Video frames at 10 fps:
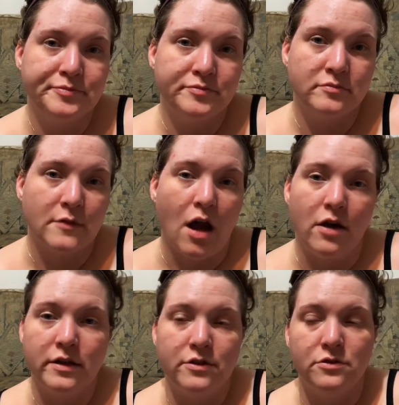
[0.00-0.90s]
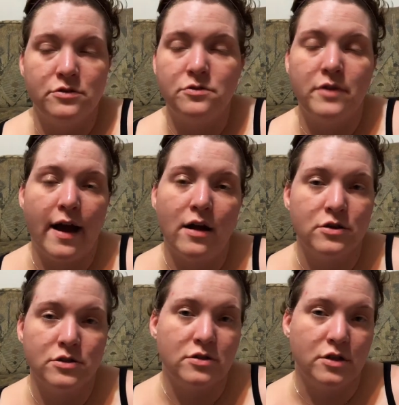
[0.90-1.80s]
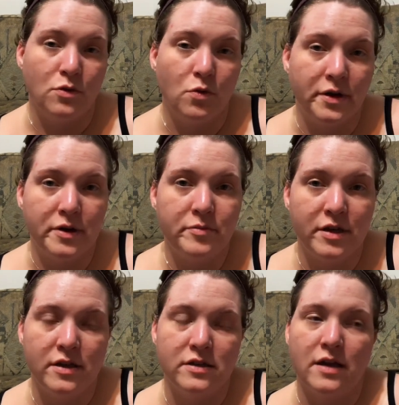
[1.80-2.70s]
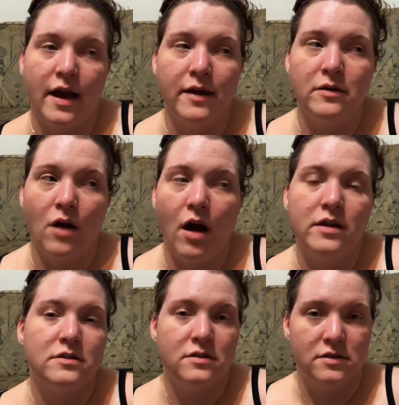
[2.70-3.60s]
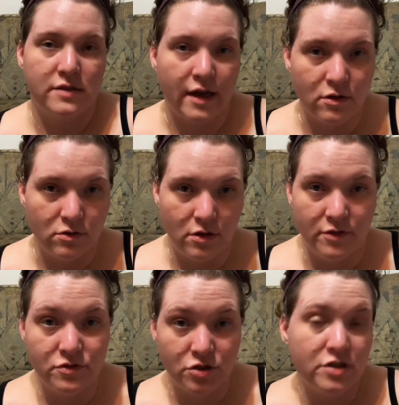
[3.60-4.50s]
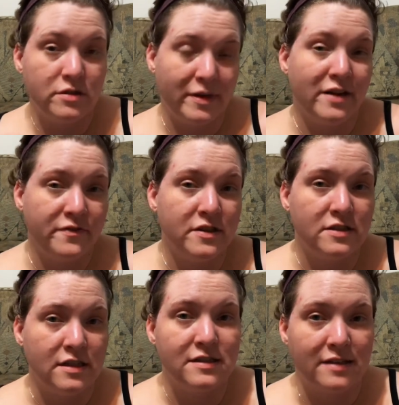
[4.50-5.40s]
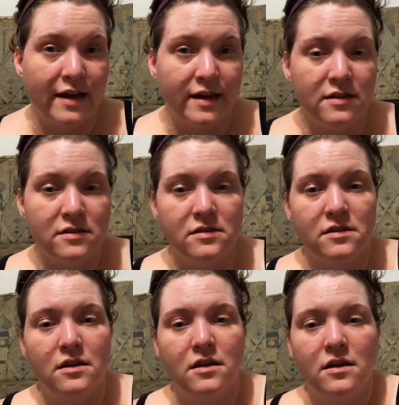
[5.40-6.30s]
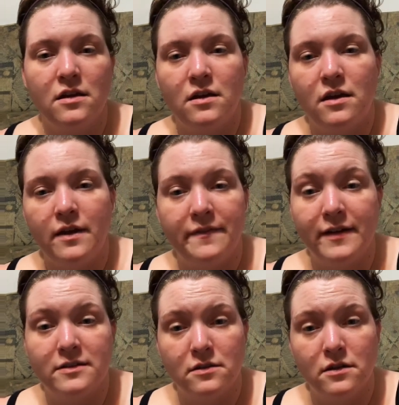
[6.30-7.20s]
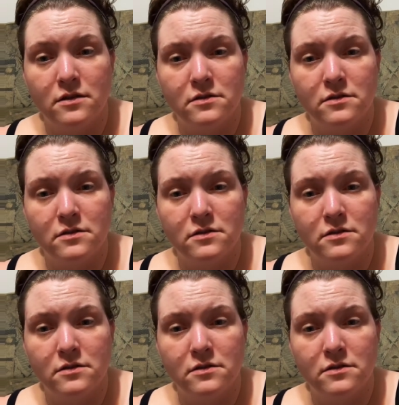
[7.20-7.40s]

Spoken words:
I'll either do that or just ignore it because I got into the cycle of just manifesting signs and that sucks.